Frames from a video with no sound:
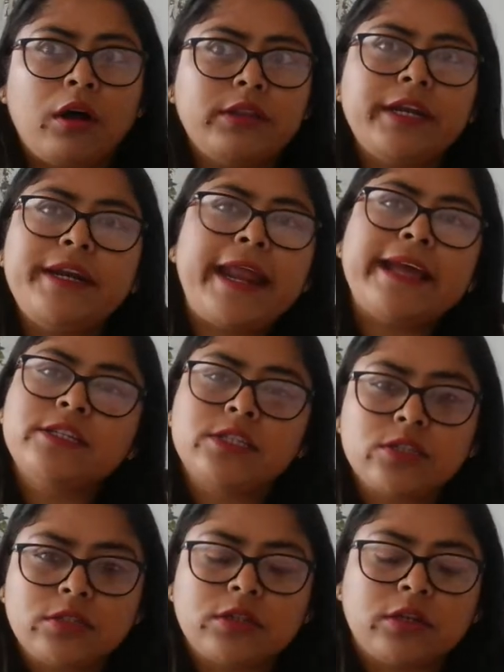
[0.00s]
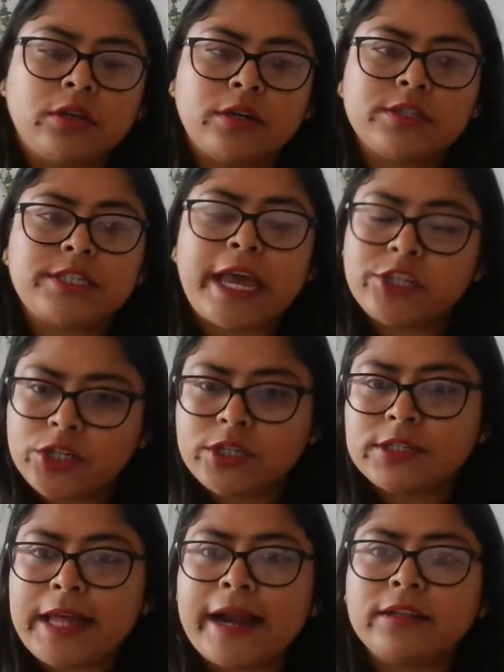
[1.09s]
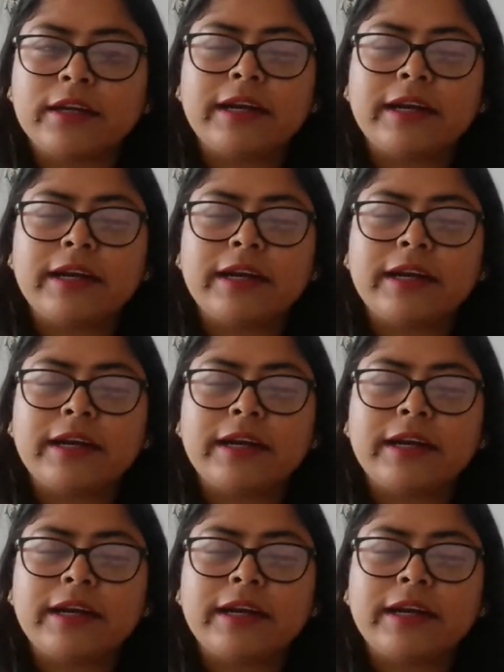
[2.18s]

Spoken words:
the next sessions that